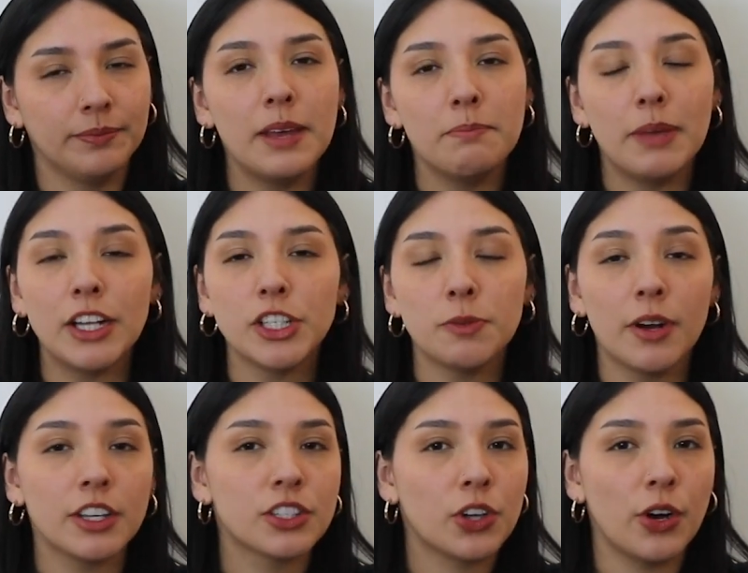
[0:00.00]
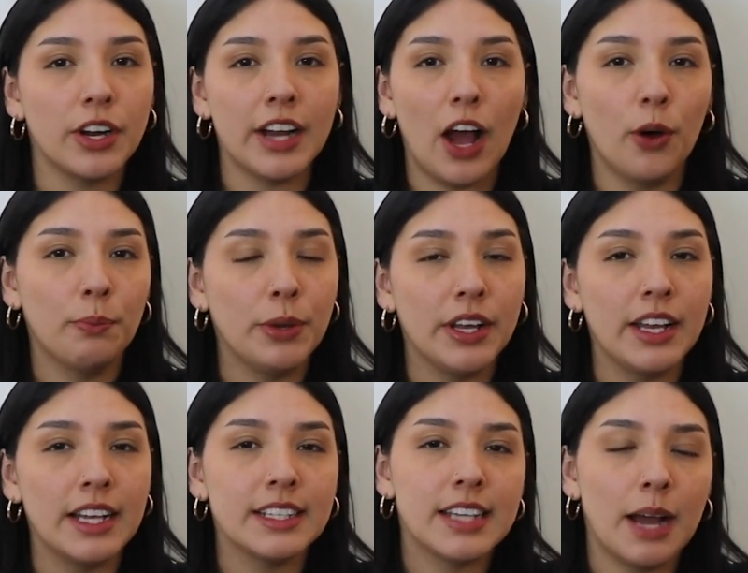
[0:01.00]
It benchmarks current
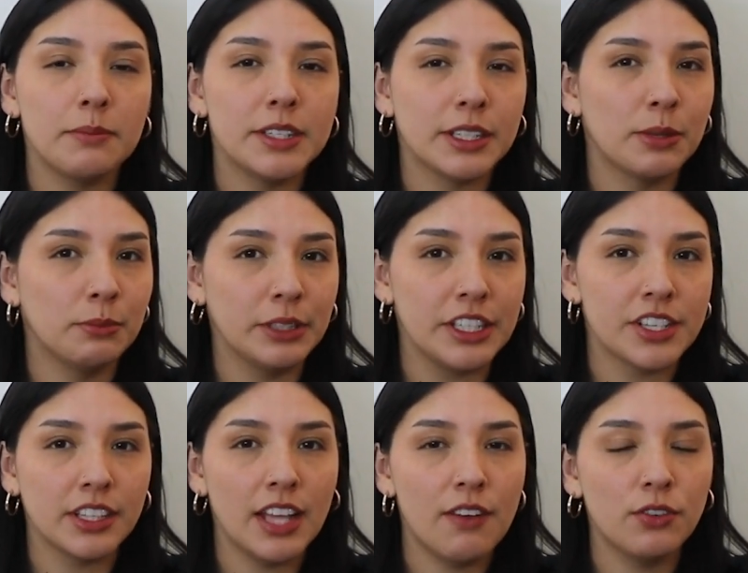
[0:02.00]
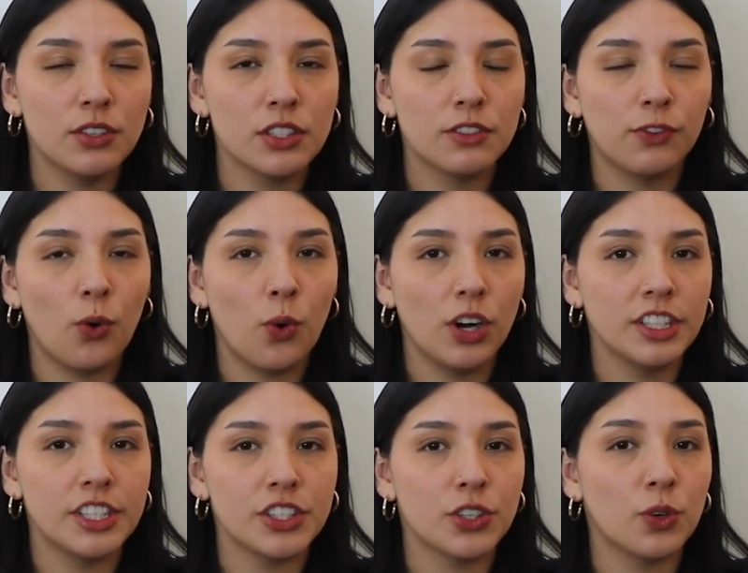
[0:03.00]
output and time to completion levels for
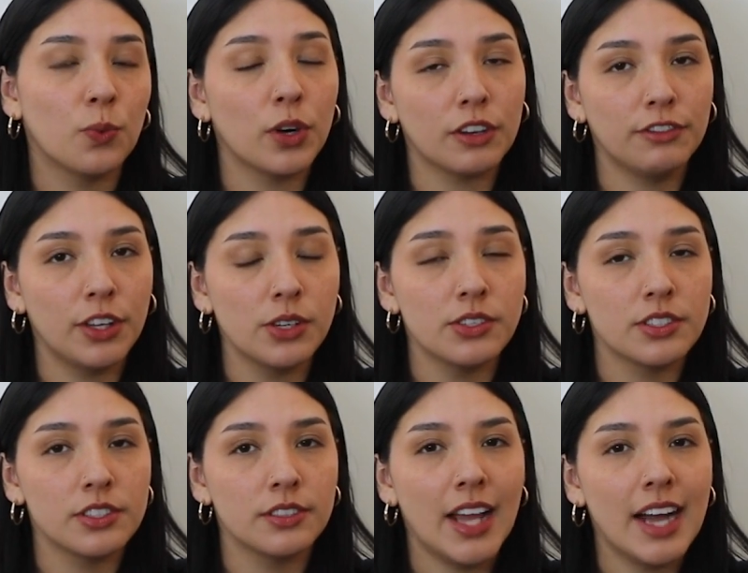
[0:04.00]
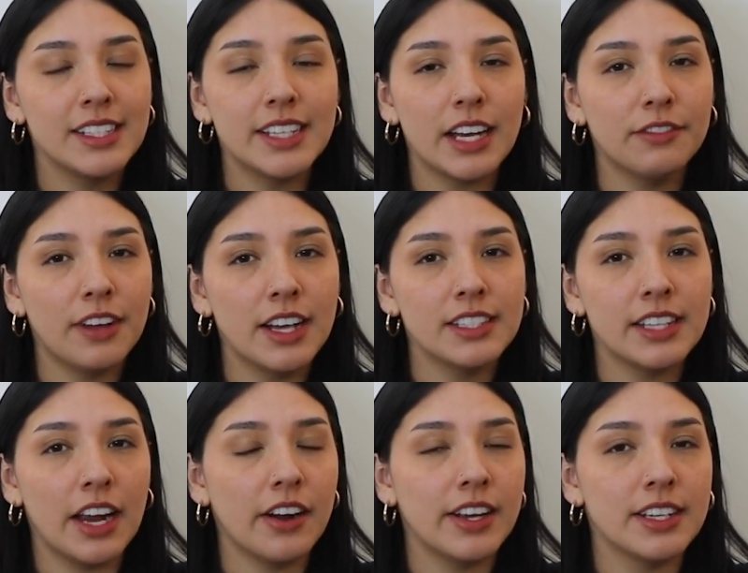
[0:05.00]
digital workflows, identifies
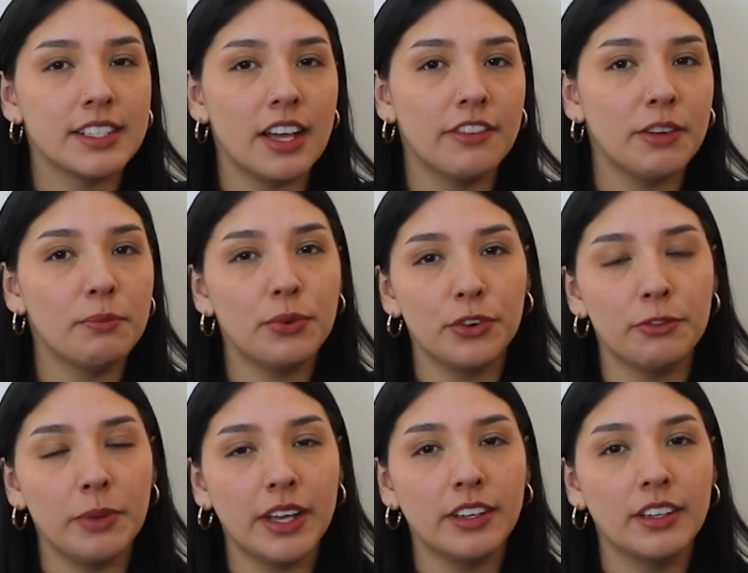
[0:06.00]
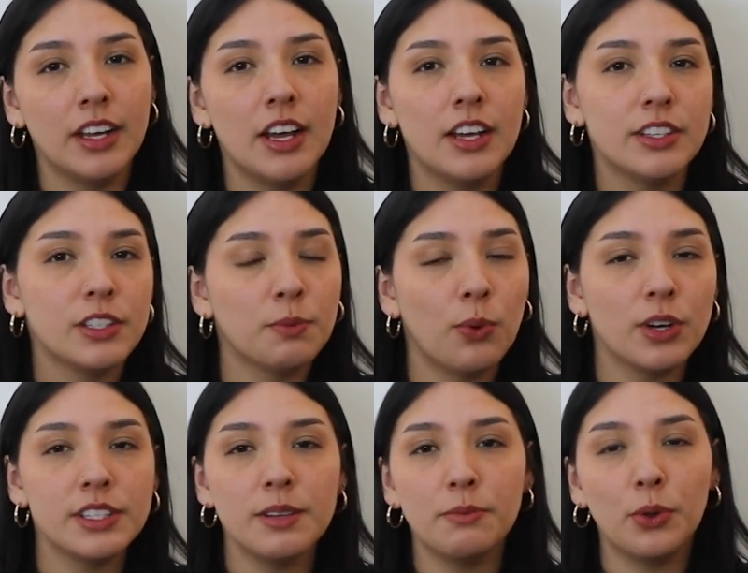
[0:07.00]
areas of improvement,
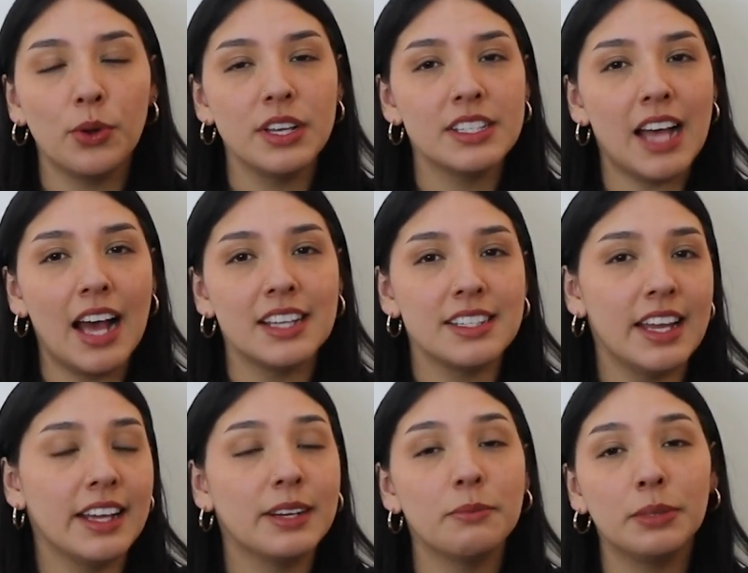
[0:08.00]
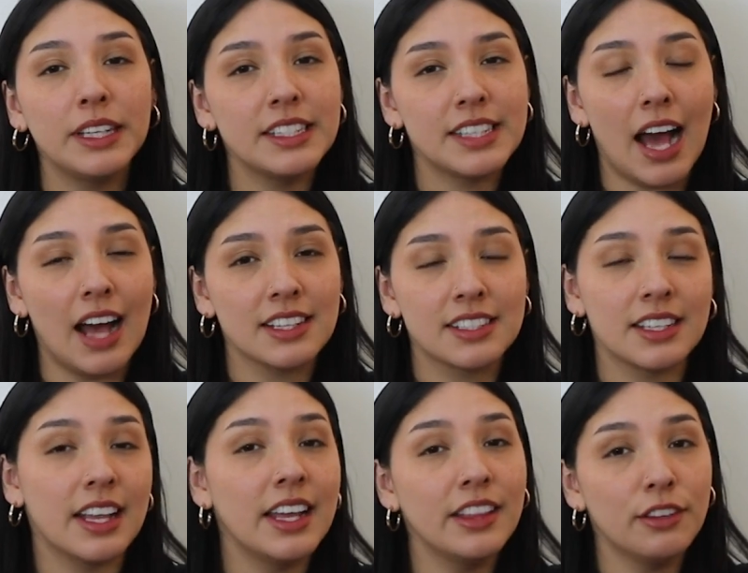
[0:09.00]
supports employees as they complete tasks
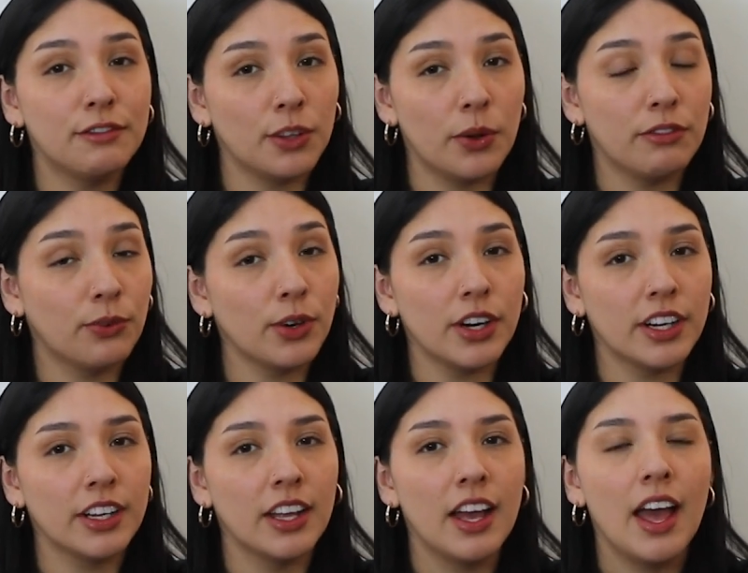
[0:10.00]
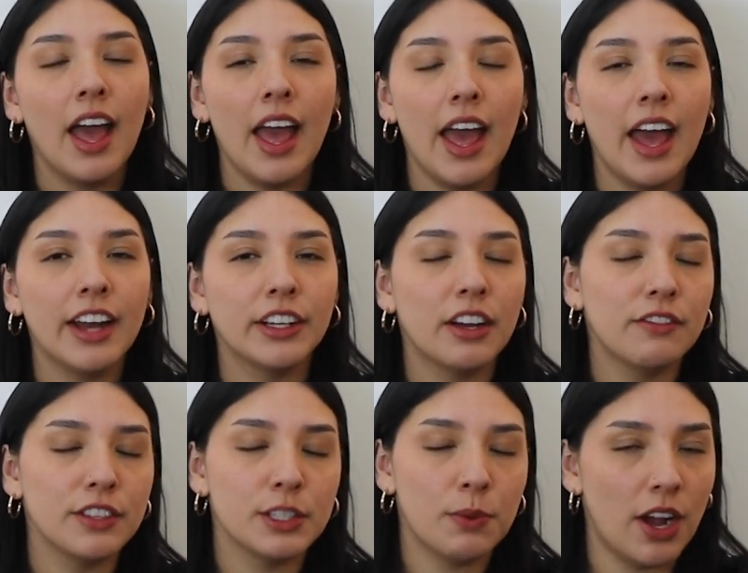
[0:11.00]
in the flow of work, and
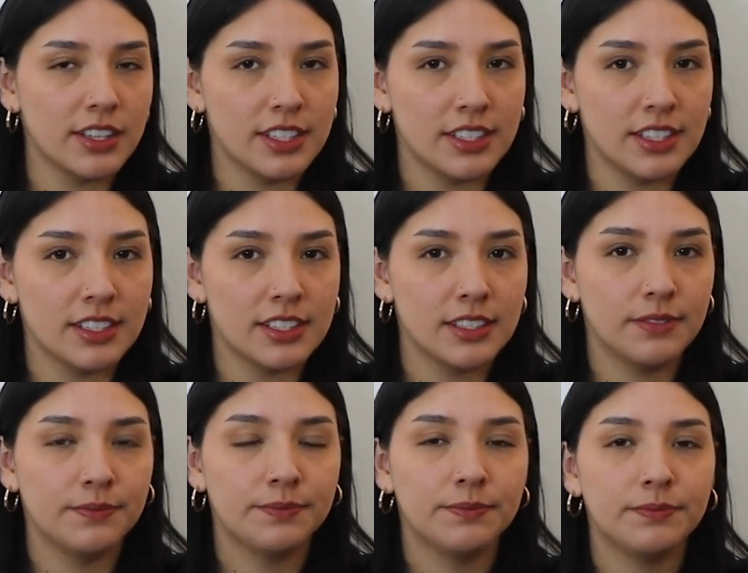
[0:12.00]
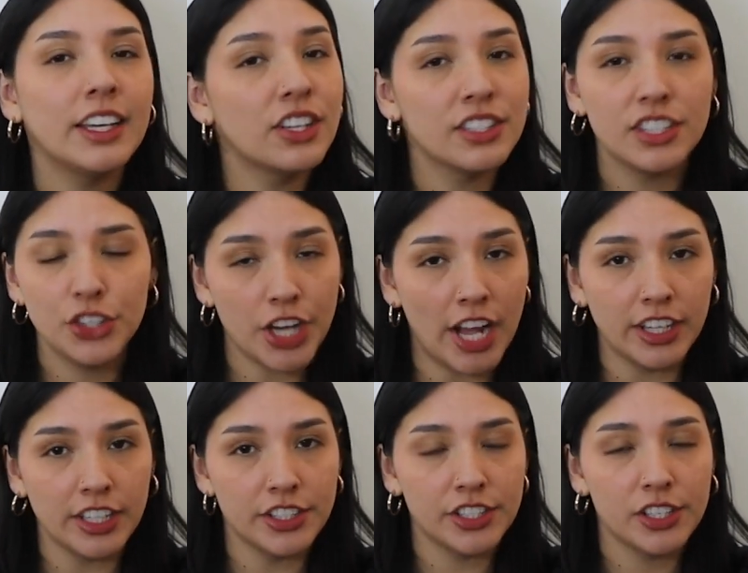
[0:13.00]
governs processes. Here's the
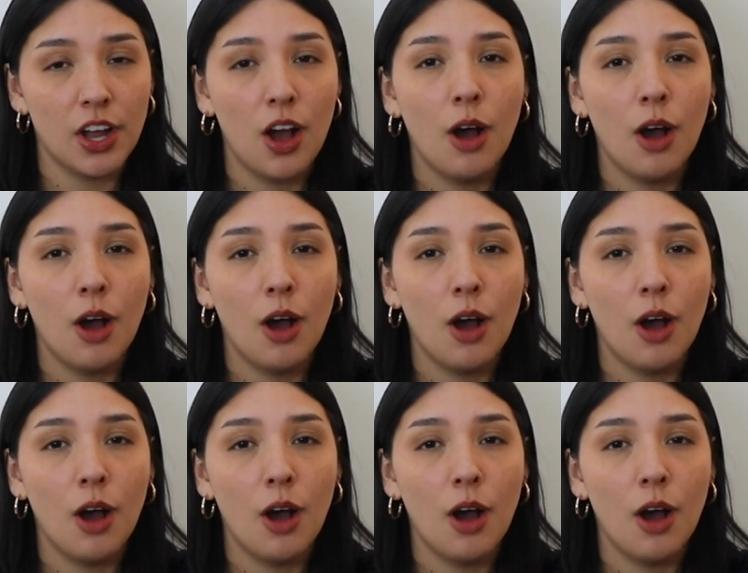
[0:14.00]
challenge.